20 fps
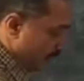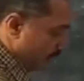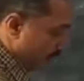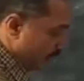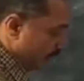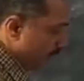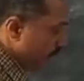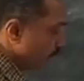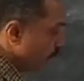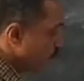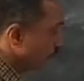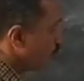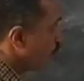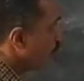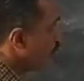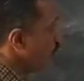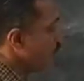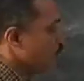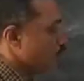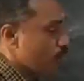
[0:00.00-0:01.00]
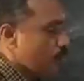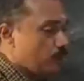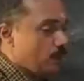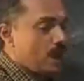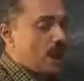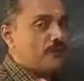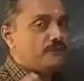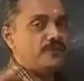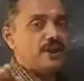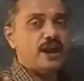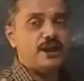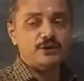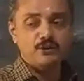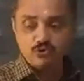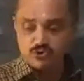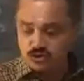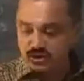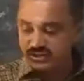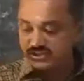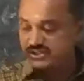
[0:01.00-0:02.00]
In the floral formula, we are
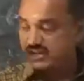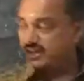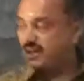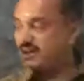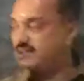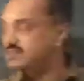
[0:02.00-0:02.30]
using certain